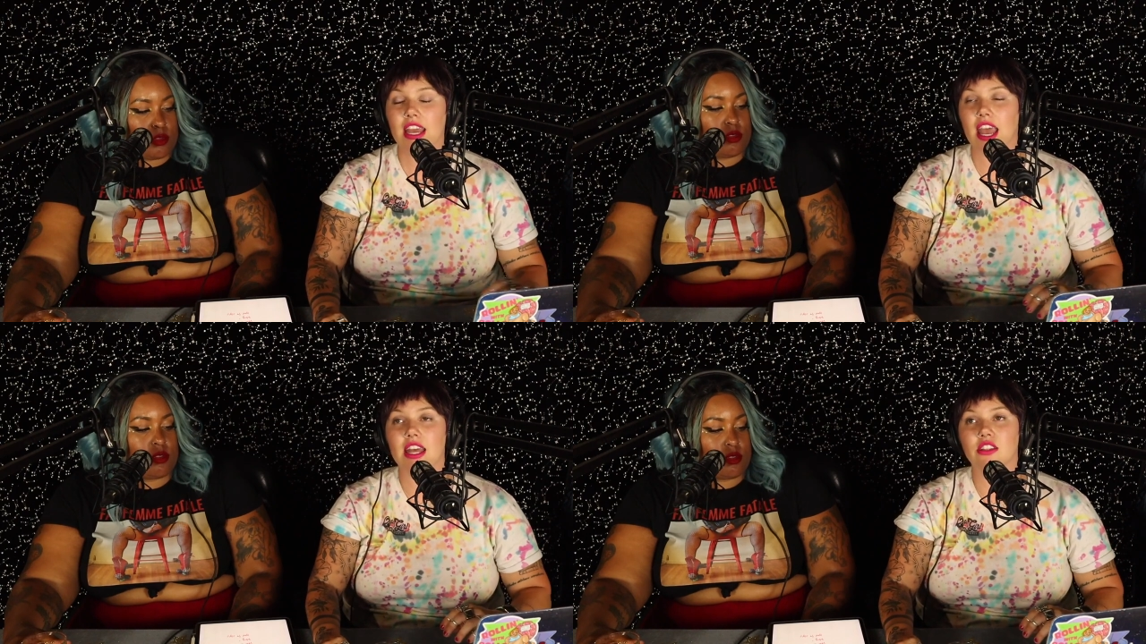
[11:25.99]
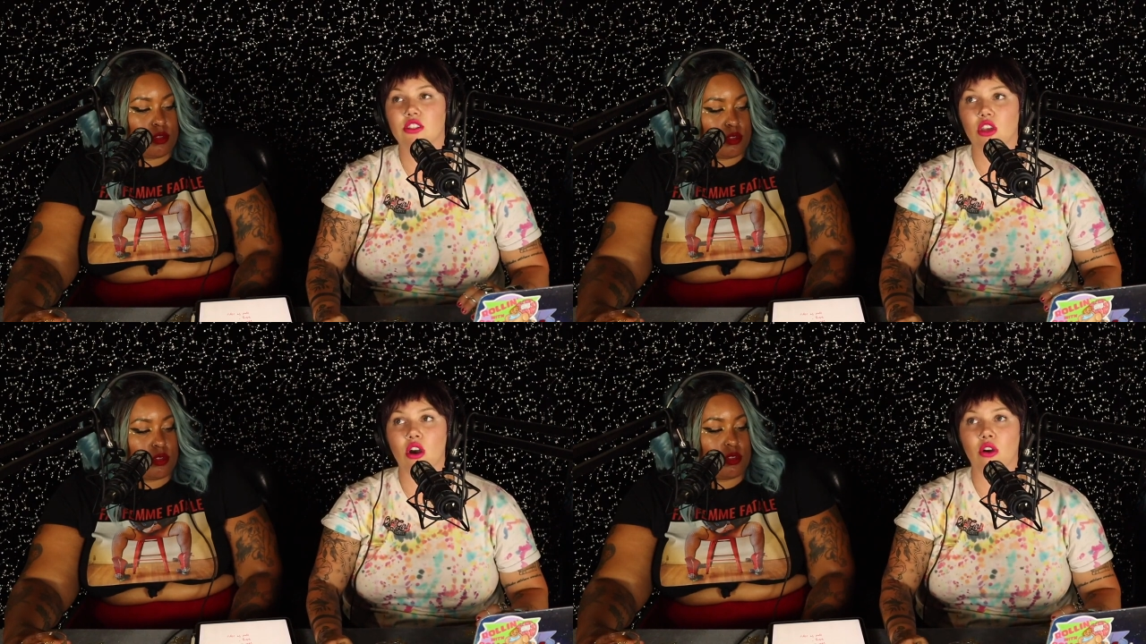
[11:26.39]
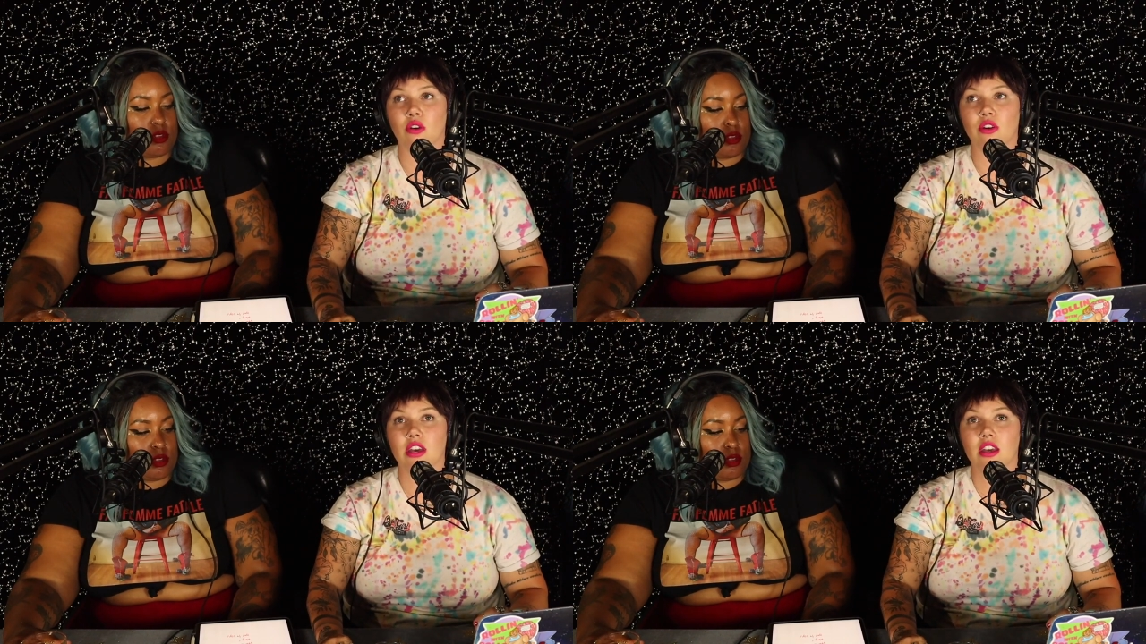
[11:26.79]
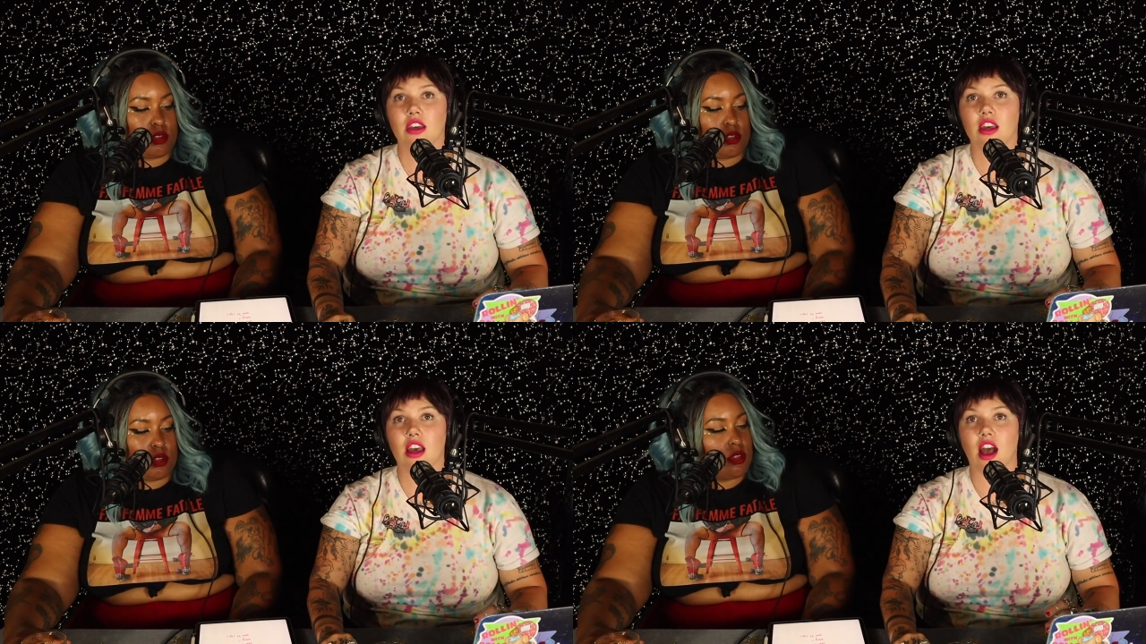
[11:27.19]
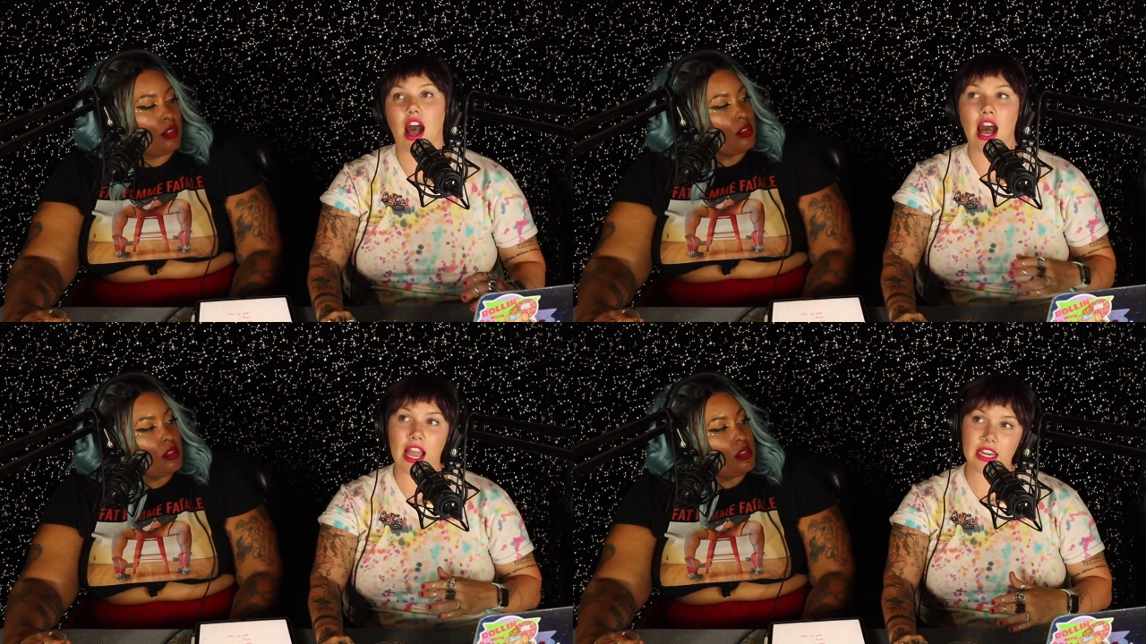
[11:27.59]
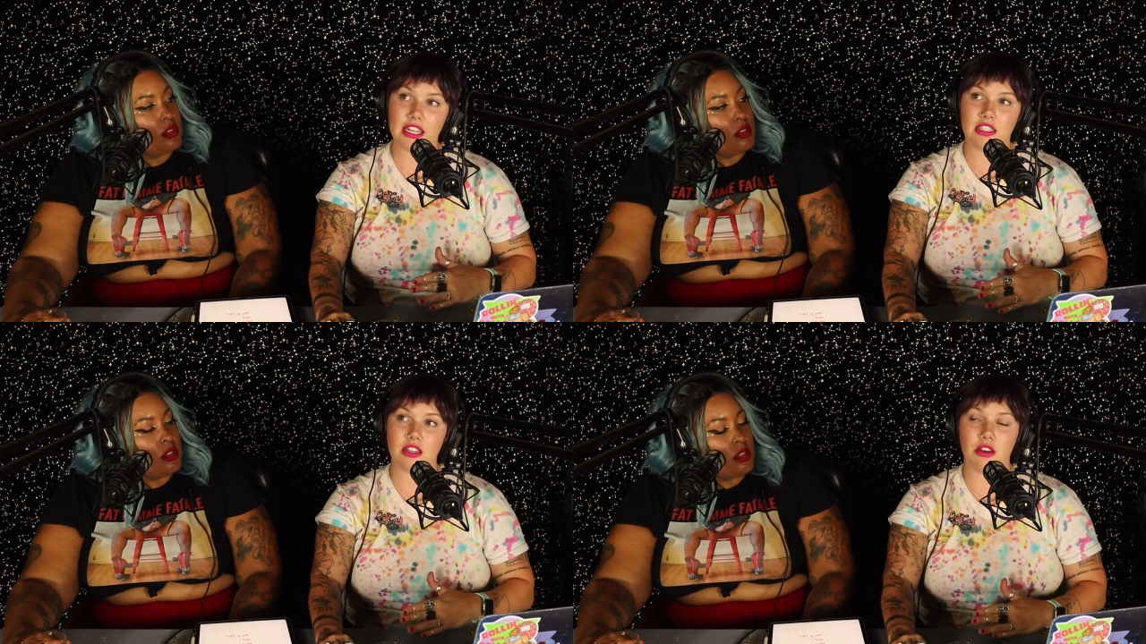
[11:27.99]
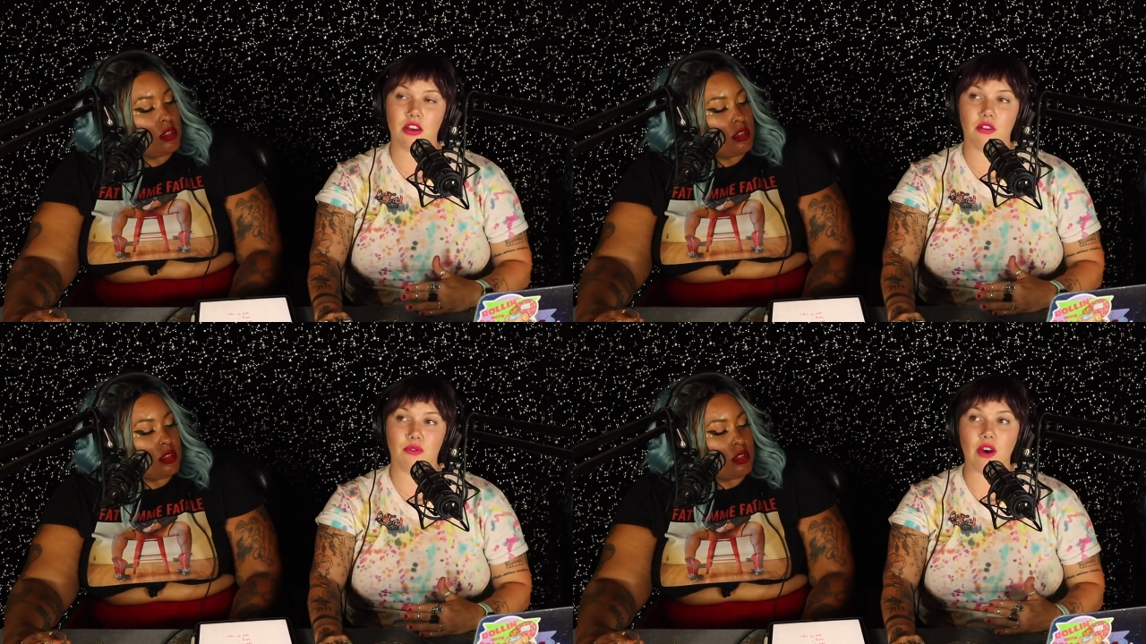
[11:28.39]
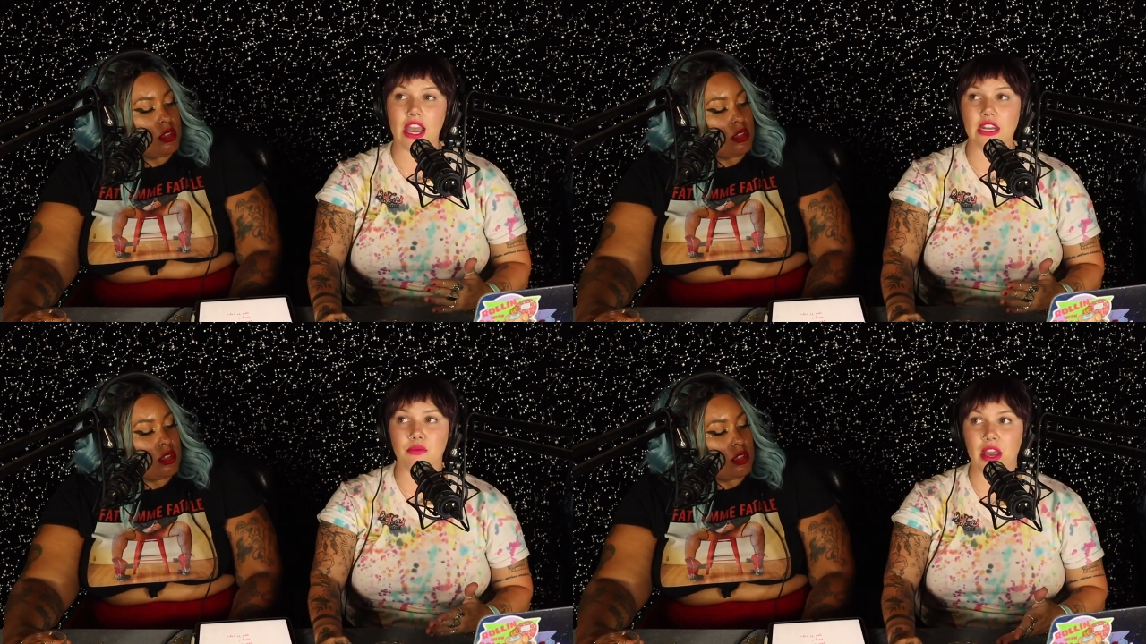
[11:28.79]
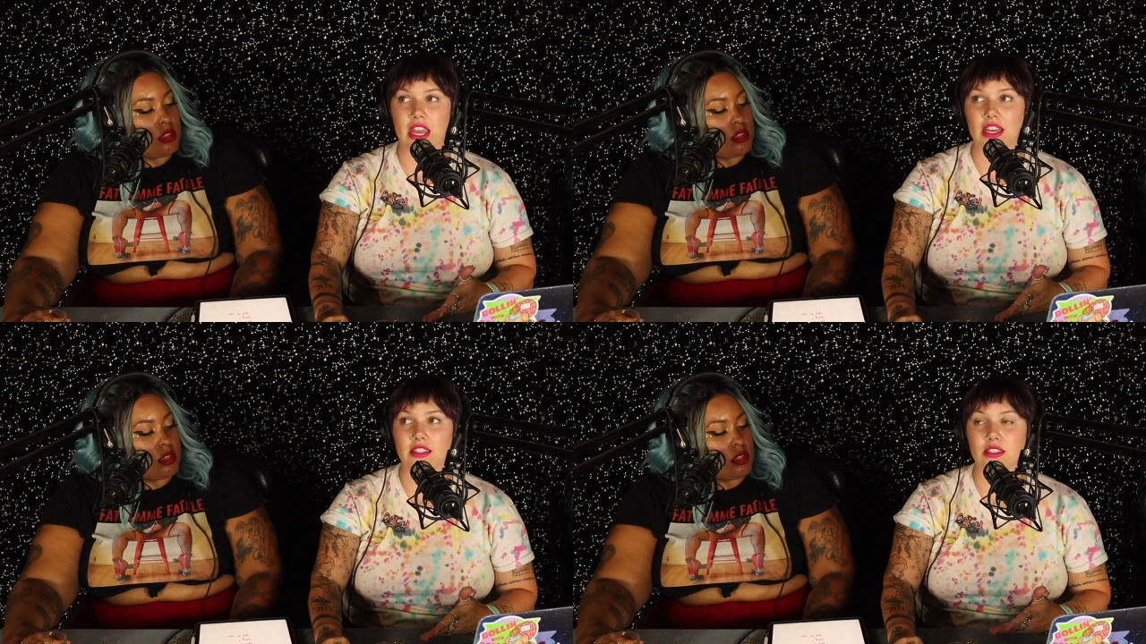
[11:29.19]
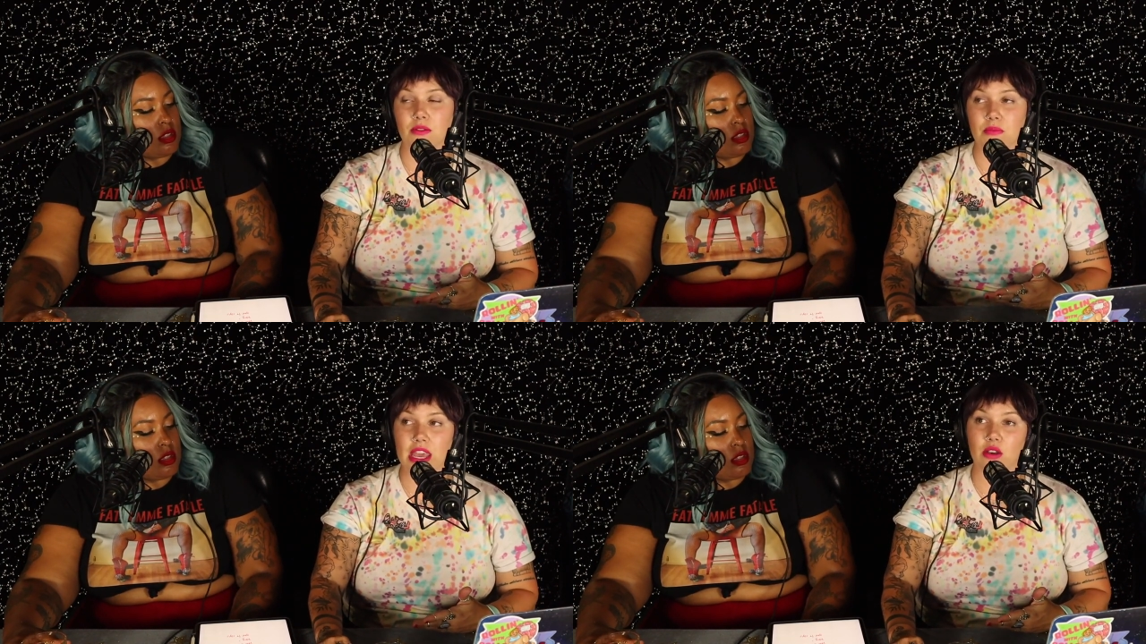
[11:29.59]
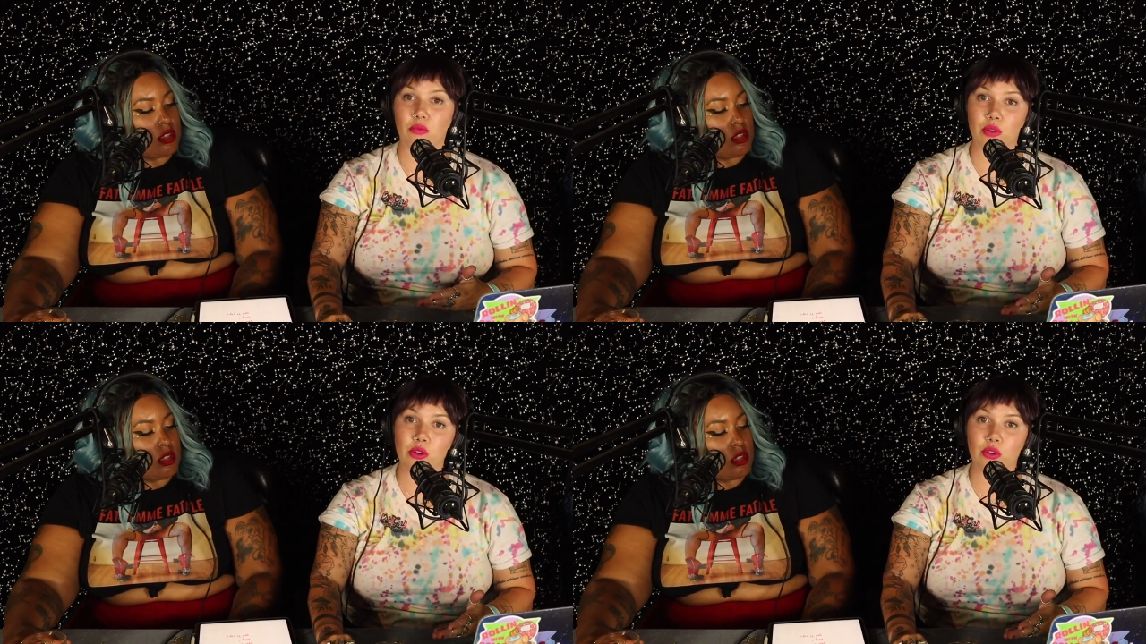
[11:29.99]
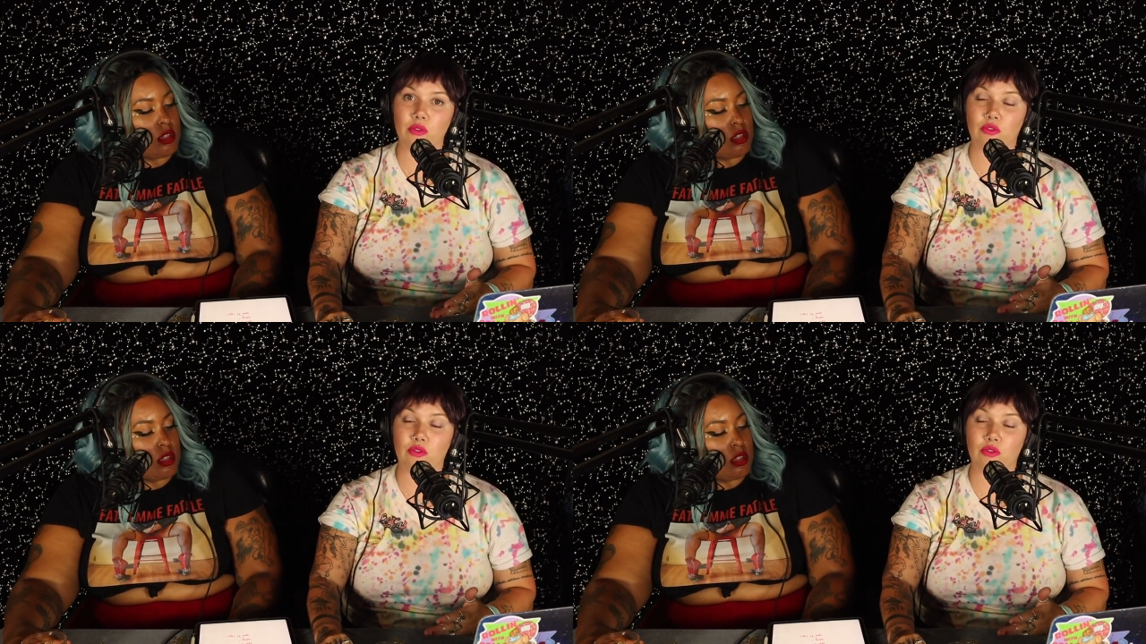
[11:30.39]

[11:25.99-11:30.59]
Speaker 1: and so I need to find ways to make room